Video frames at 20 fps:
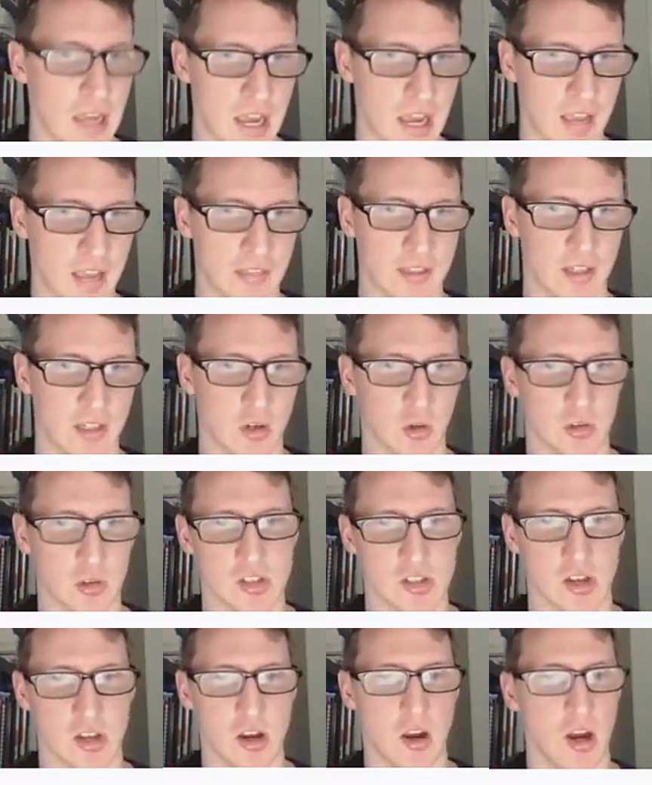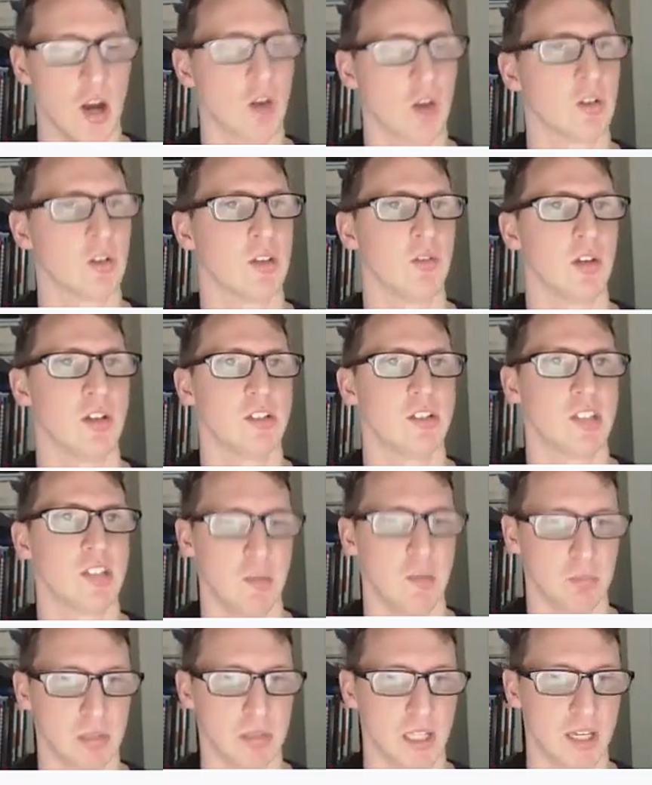And then also I'll give you a
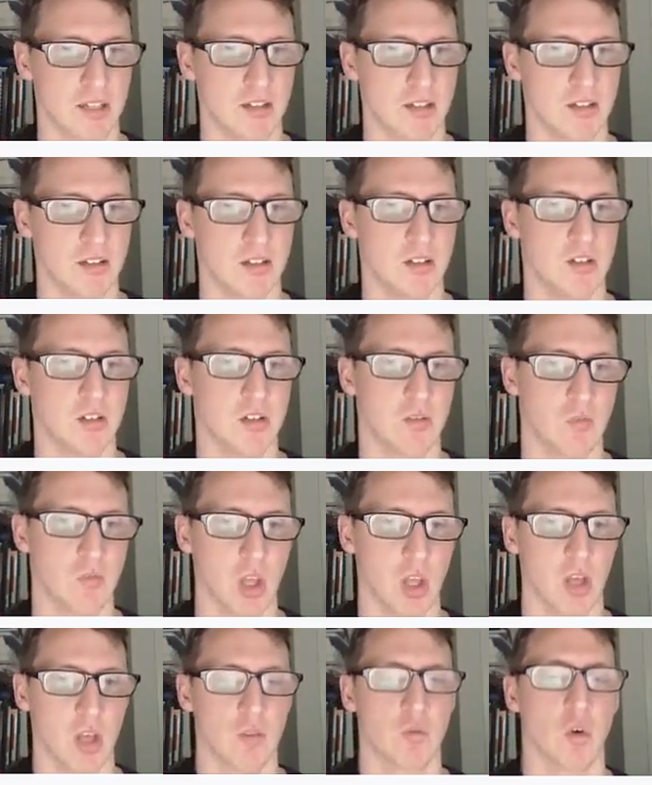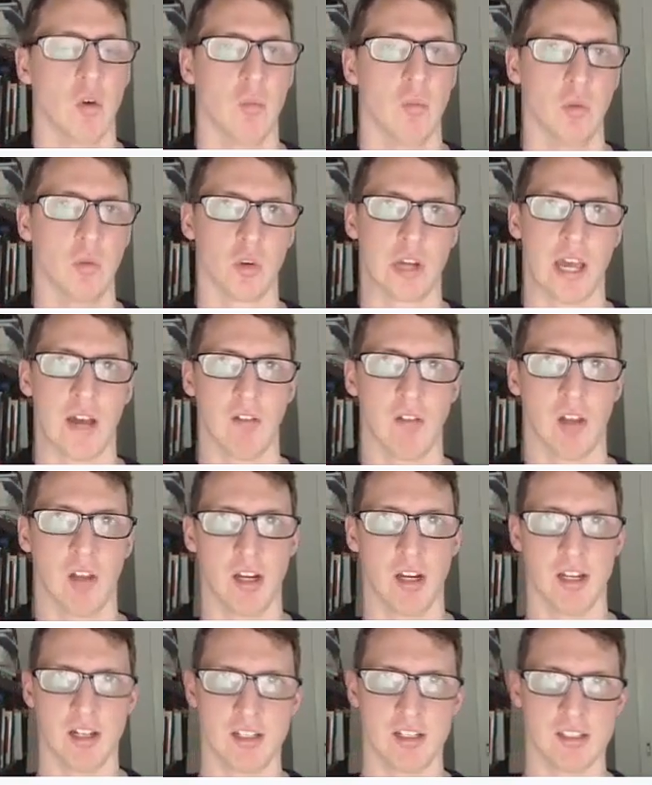template to follow for a book
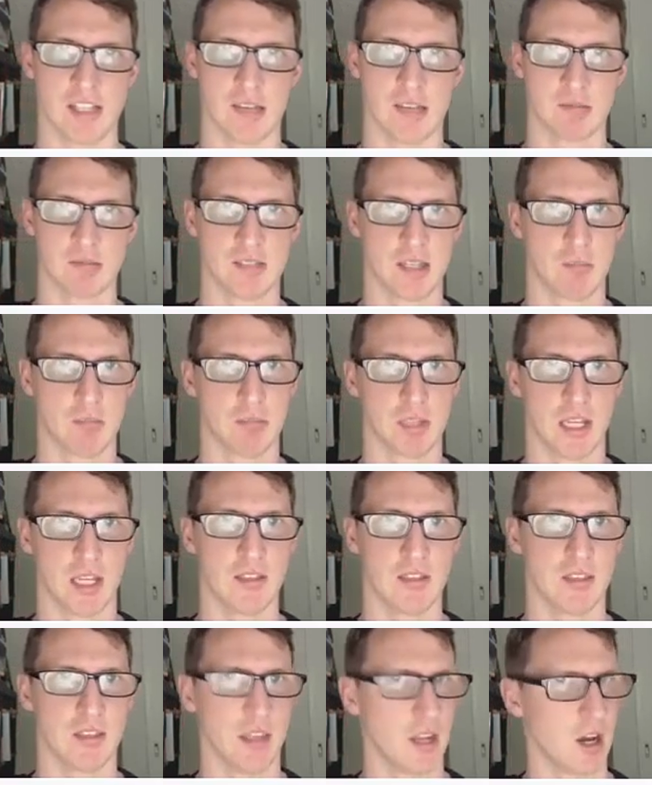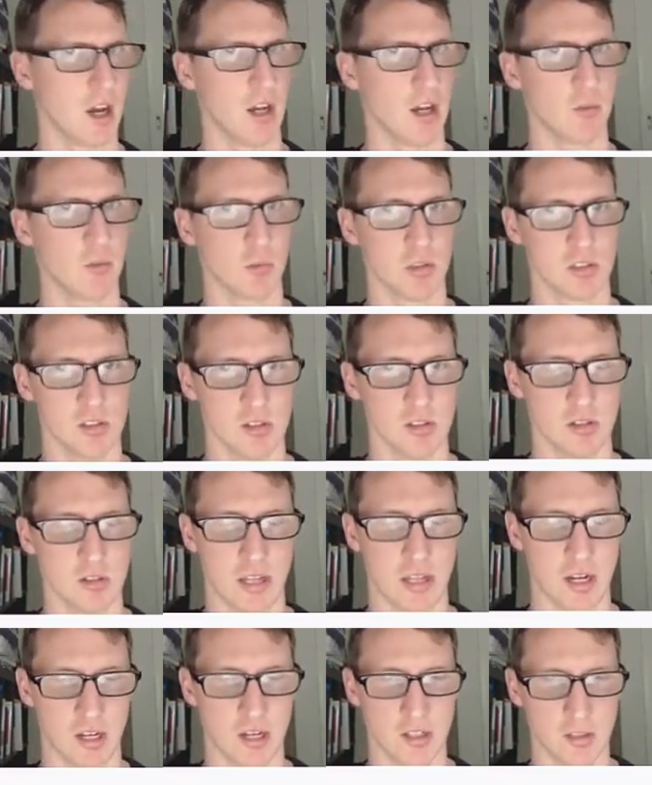outline, an exact template that
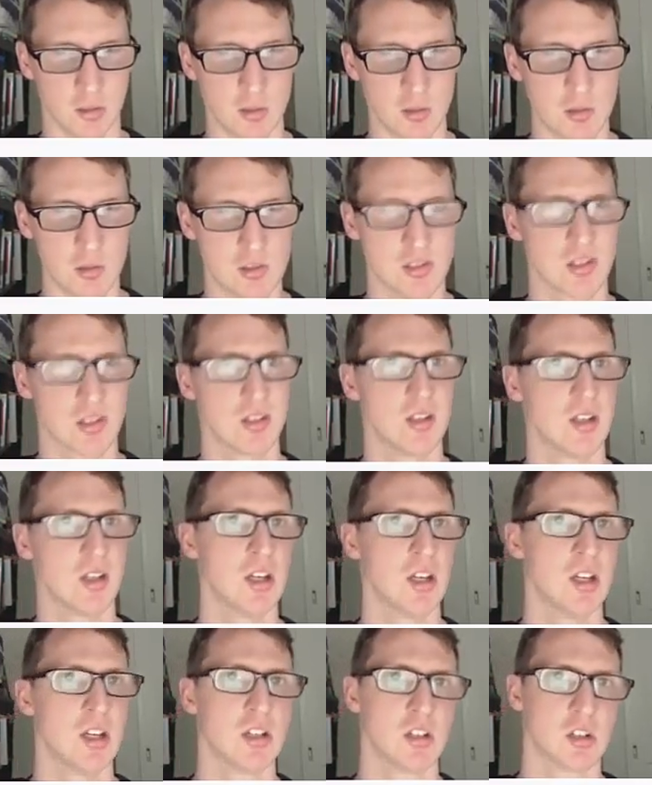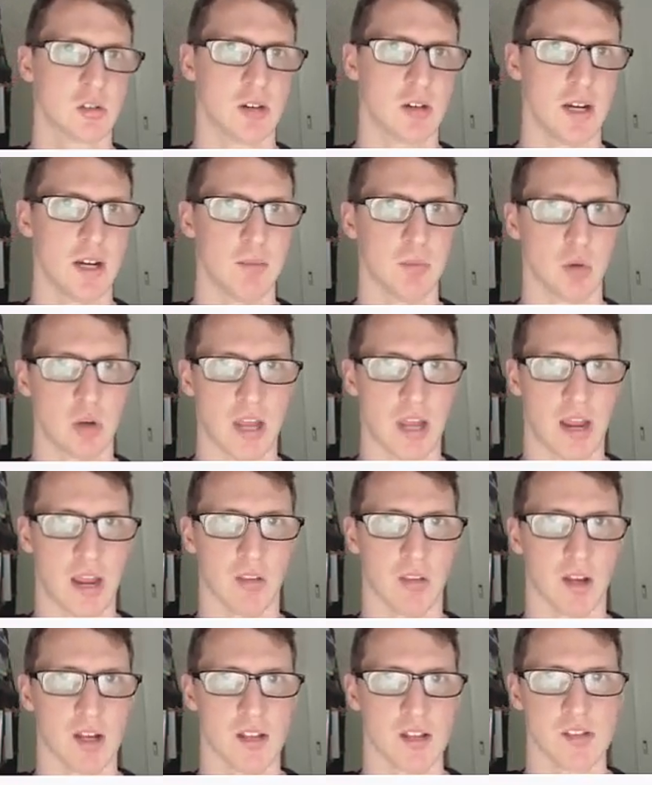I use to create book
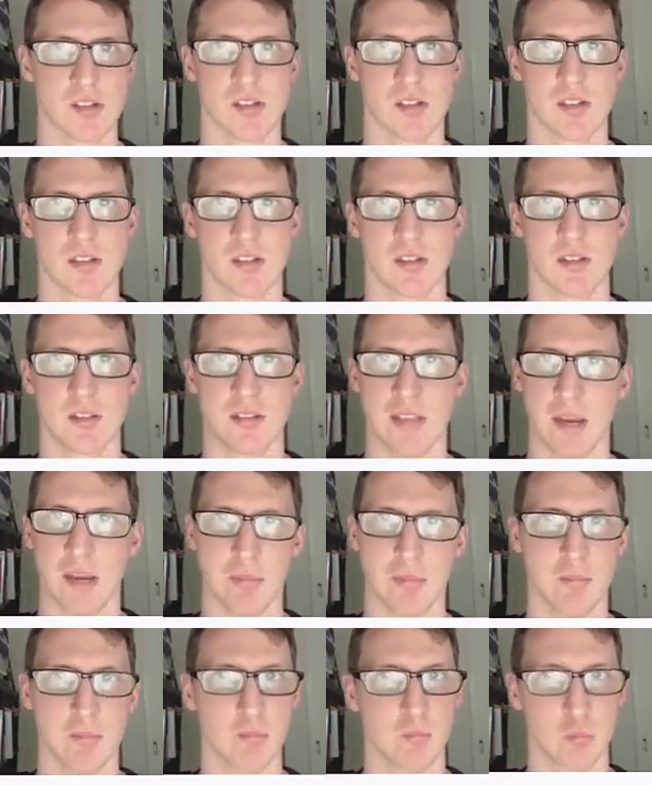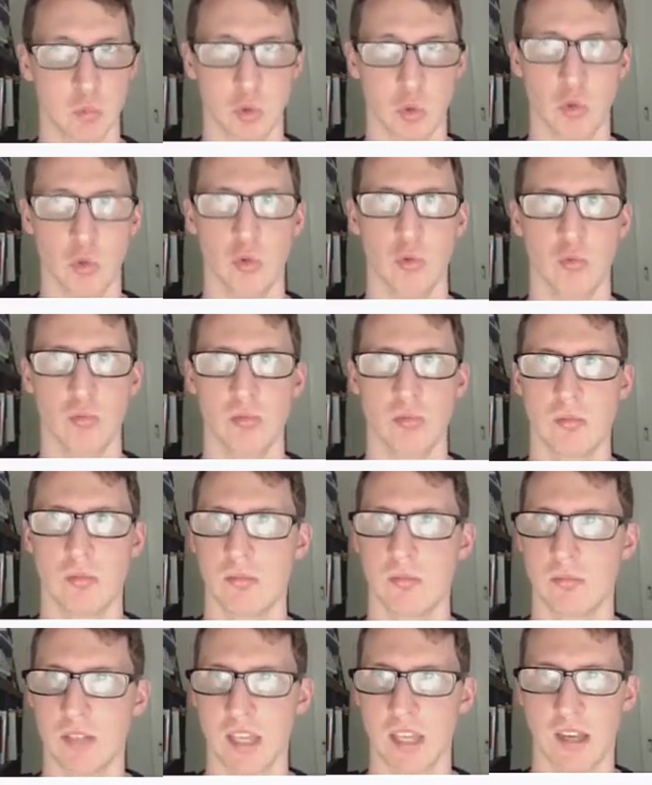outlines that will
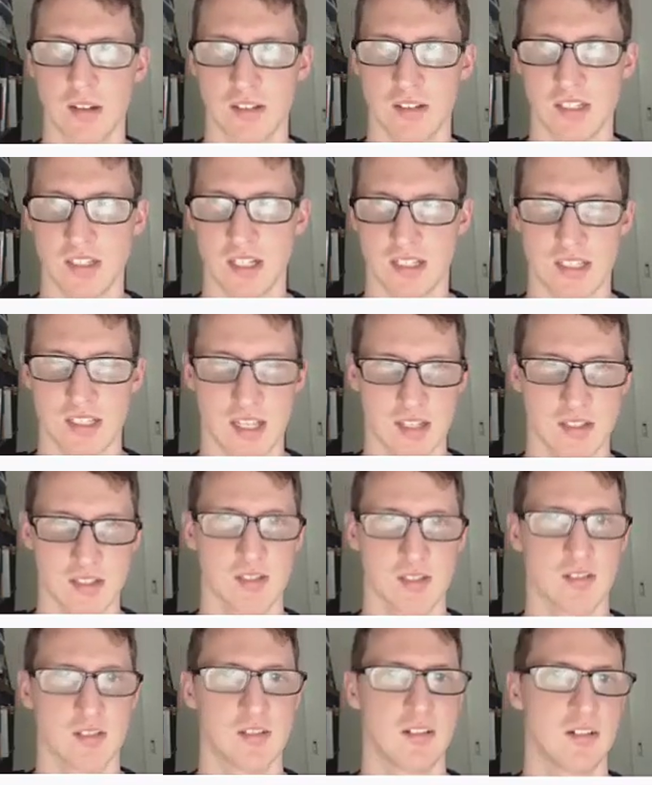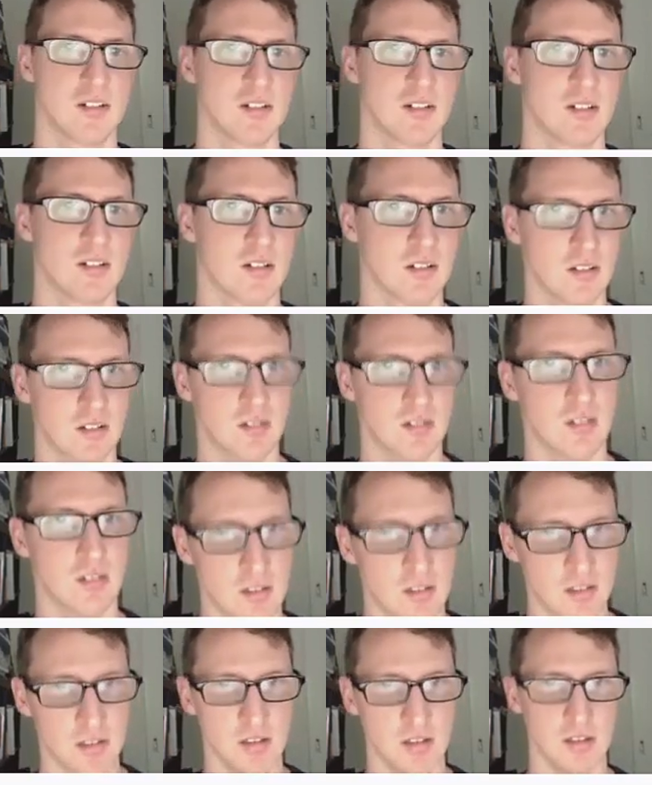get success.
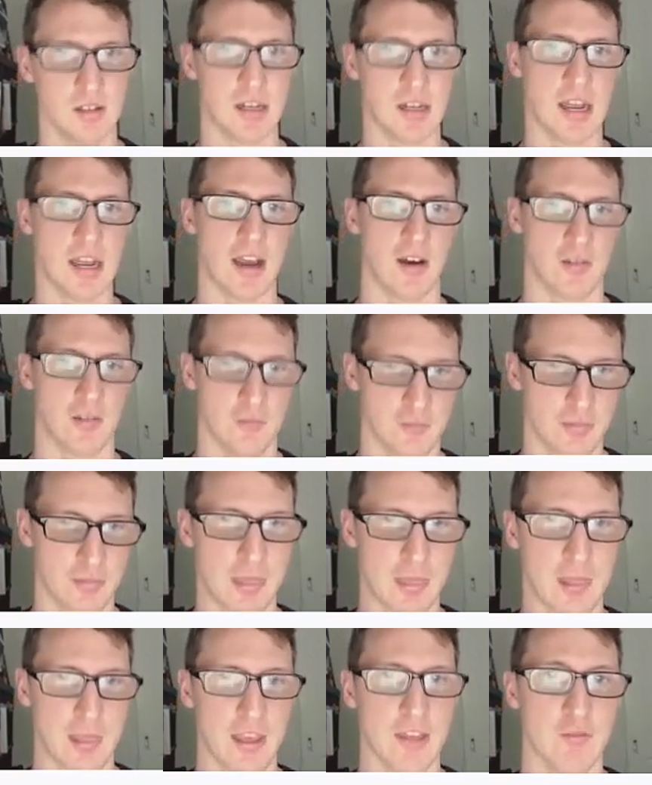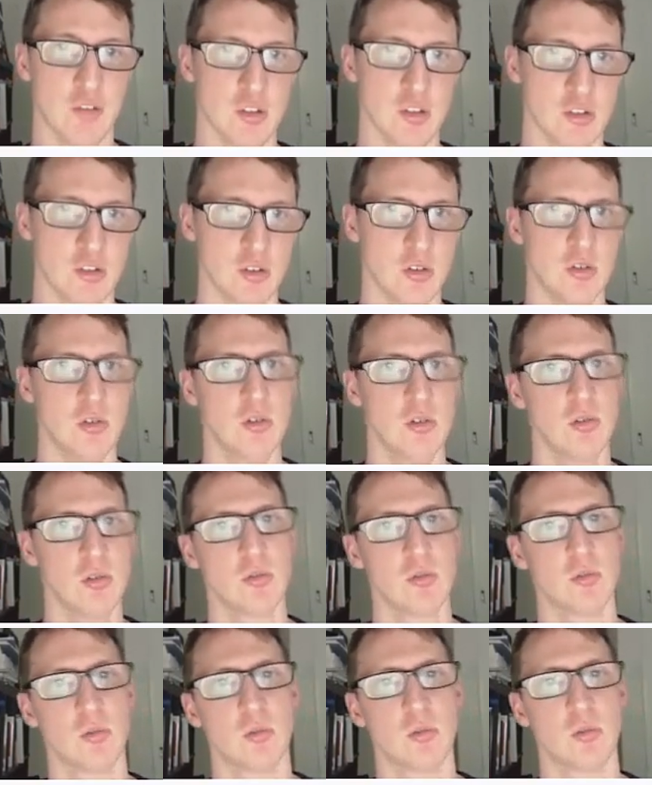Now, if you do